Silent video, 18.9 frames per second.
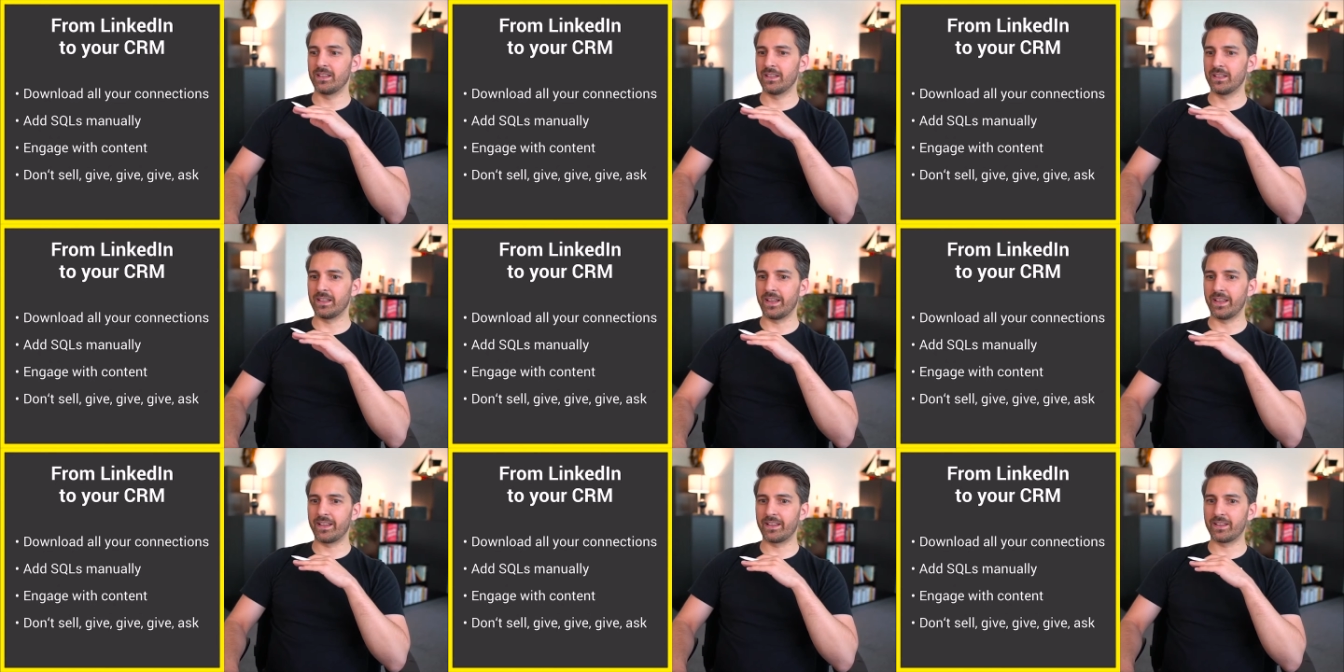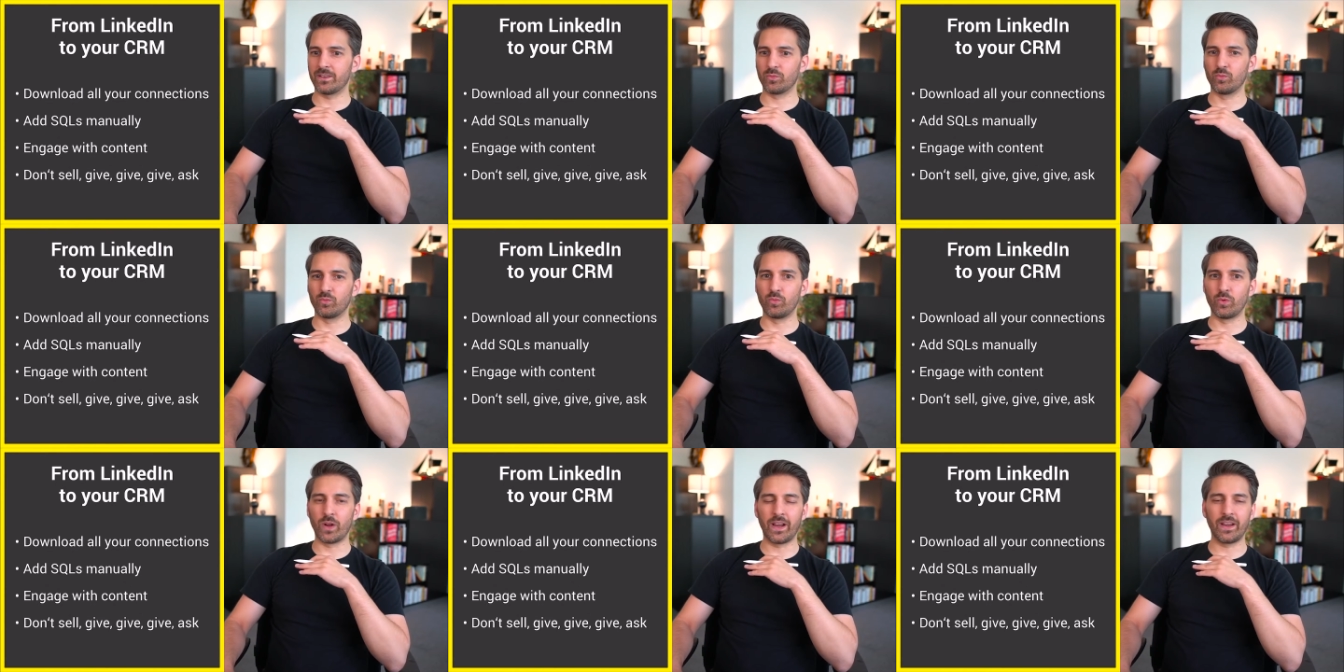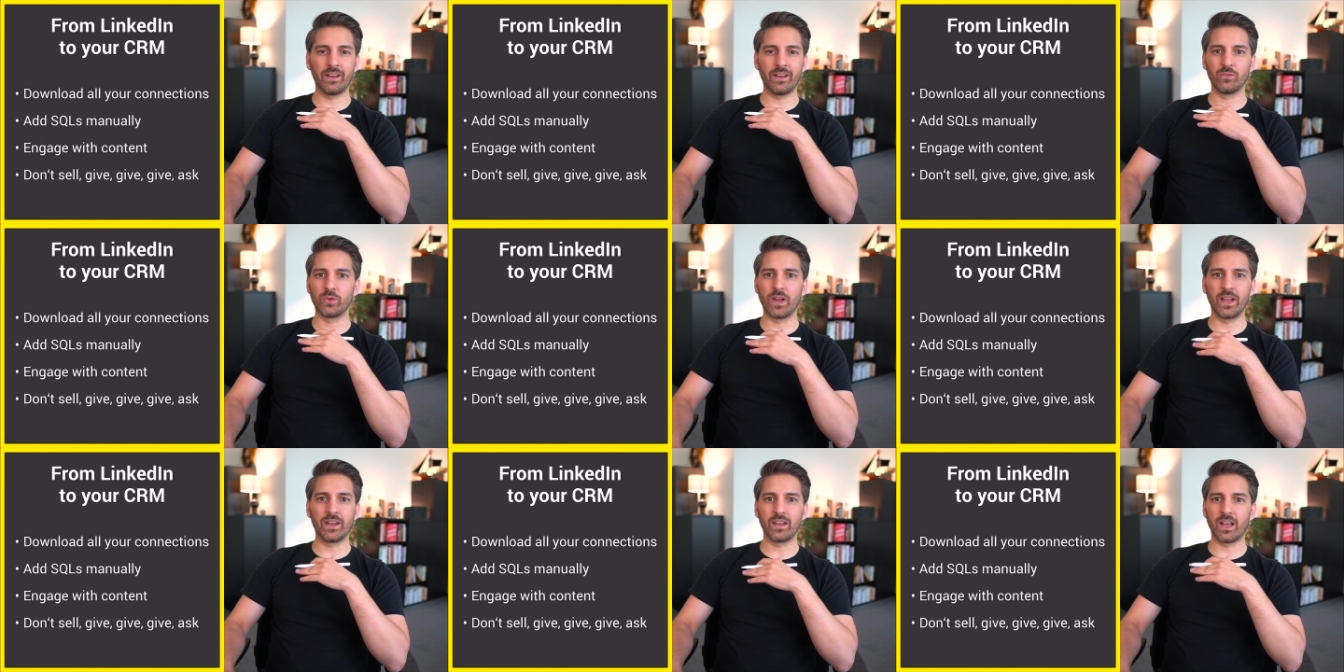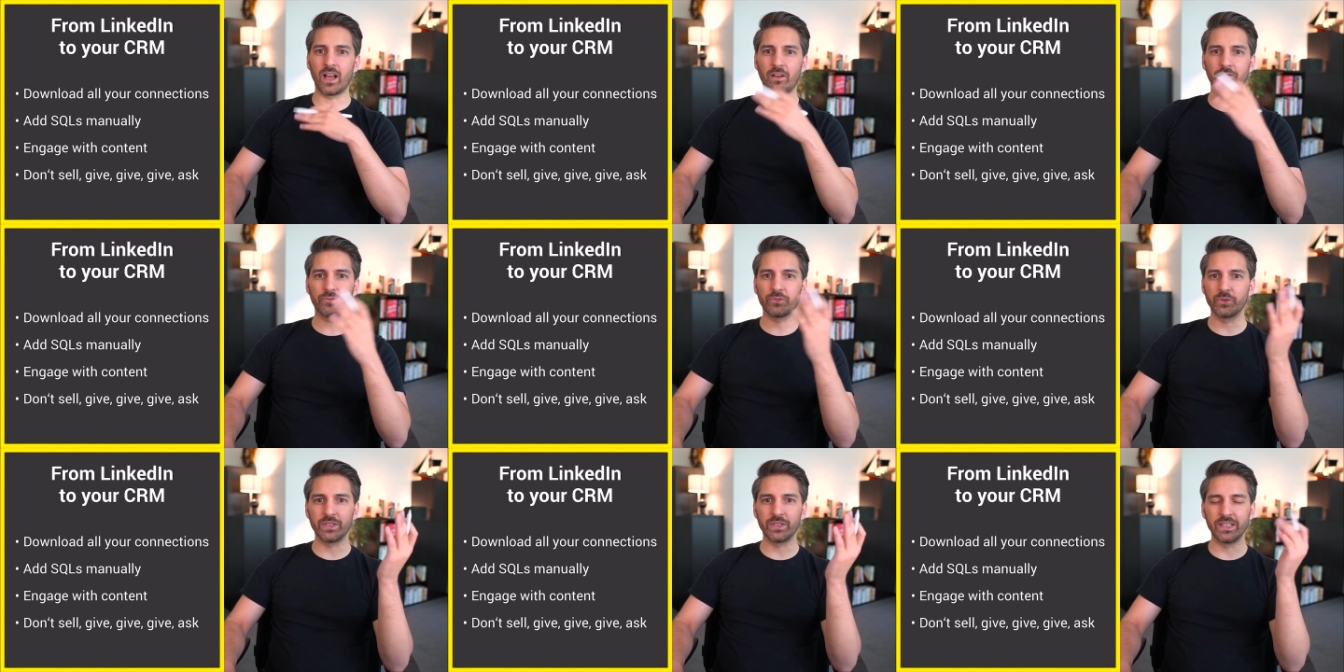like ran, ran
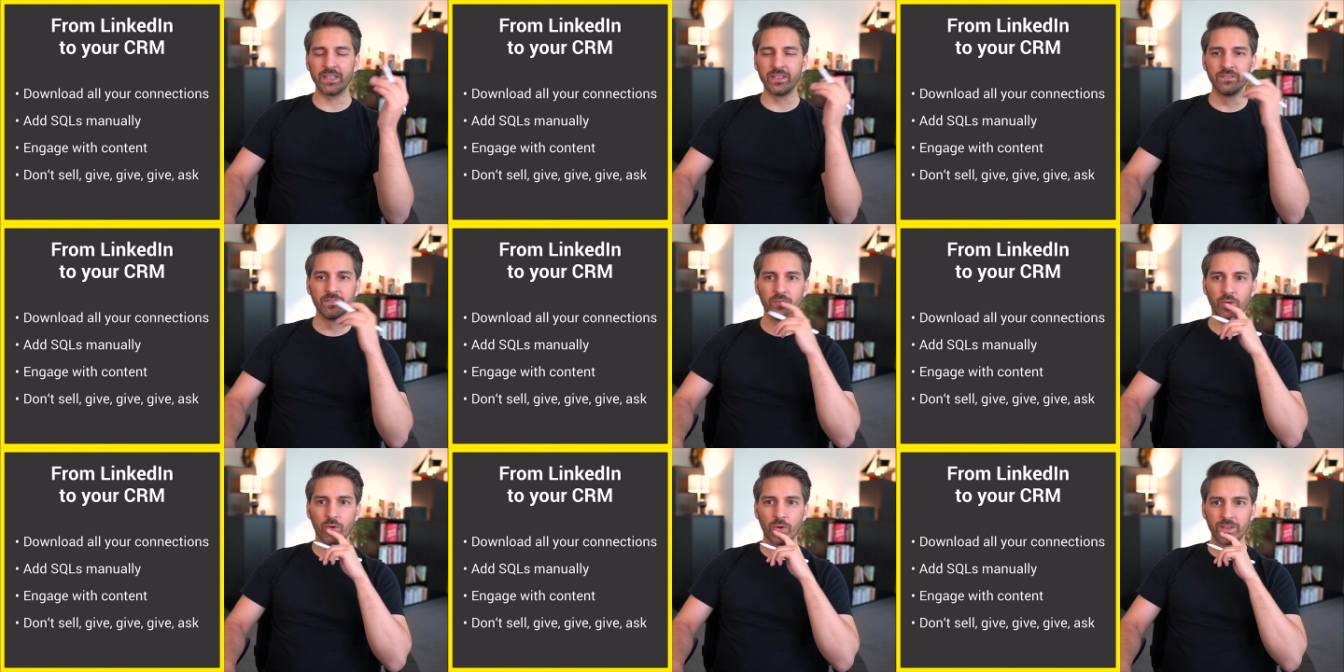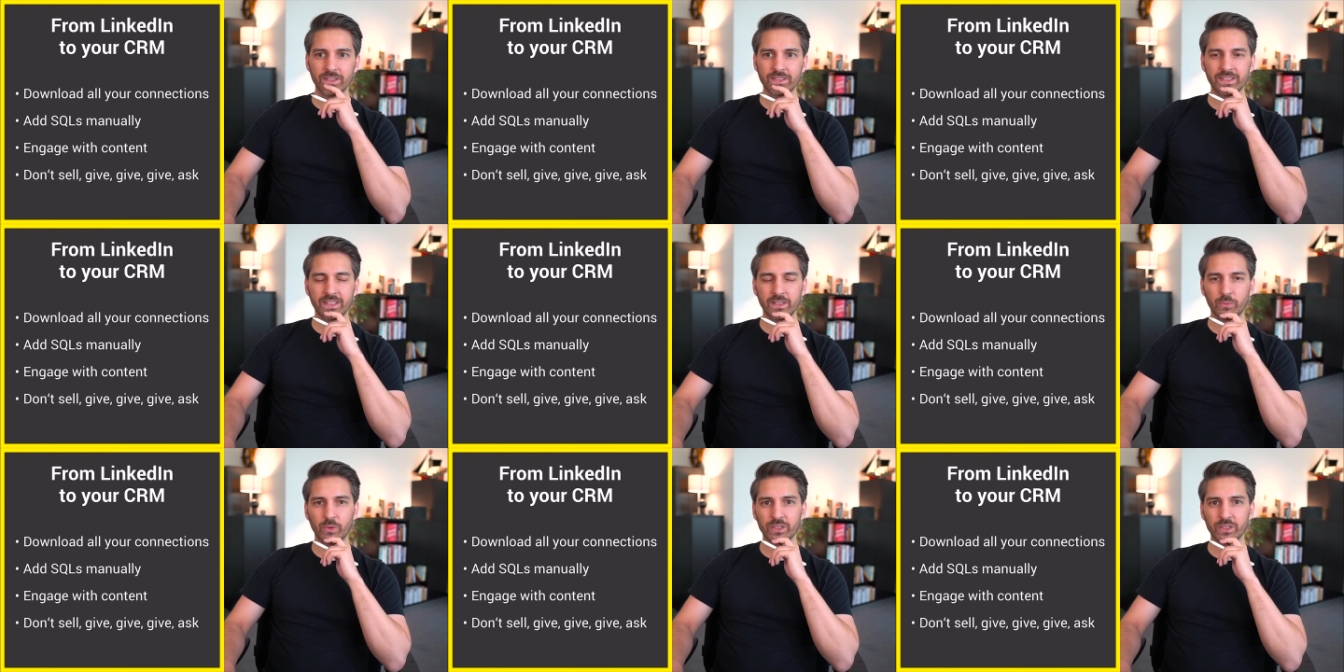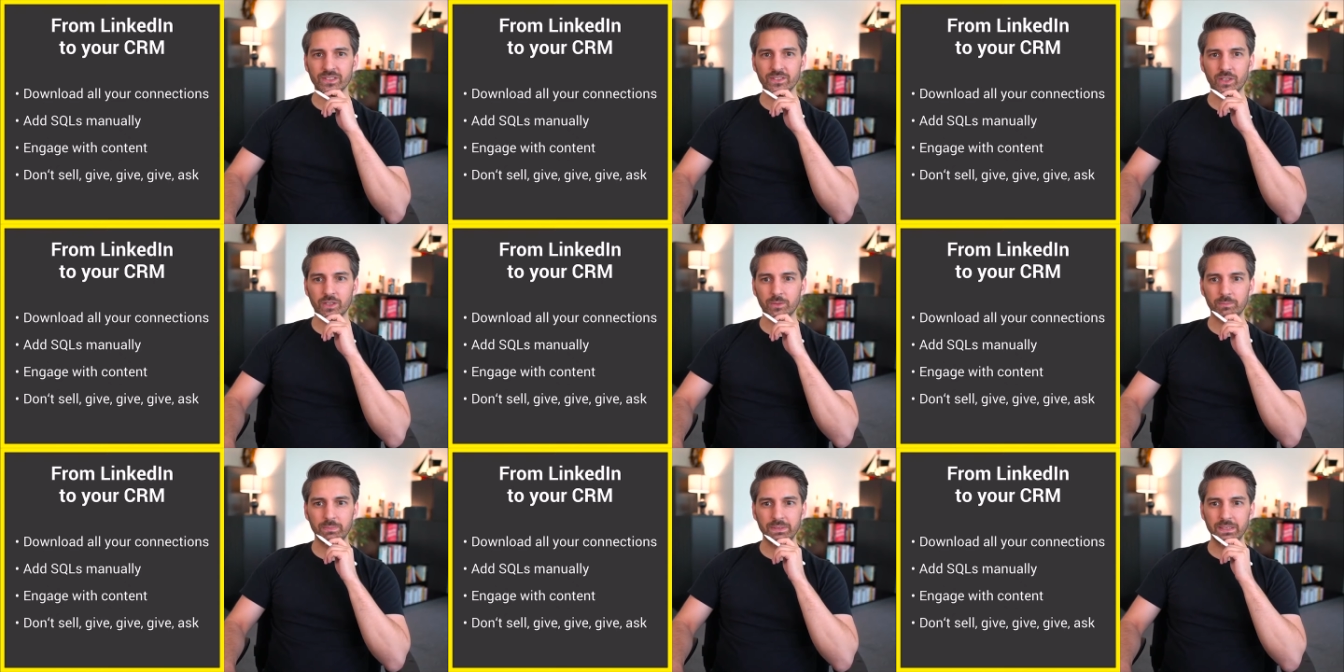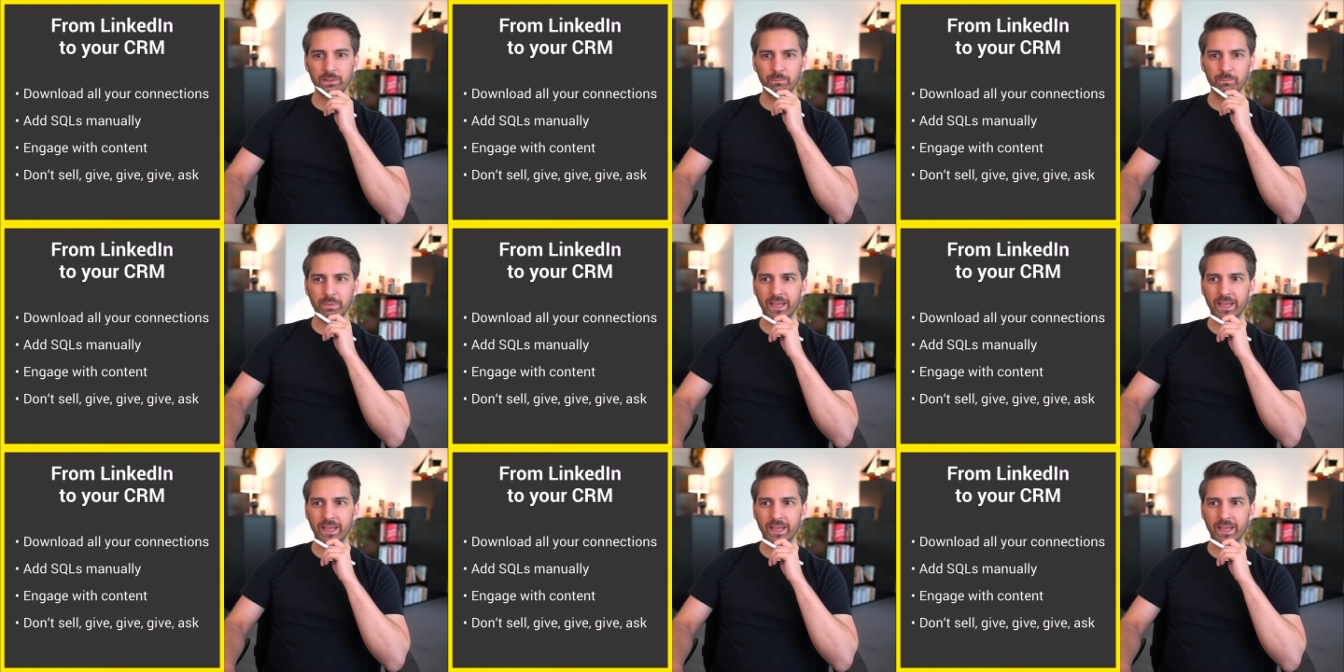after an invoice that was not being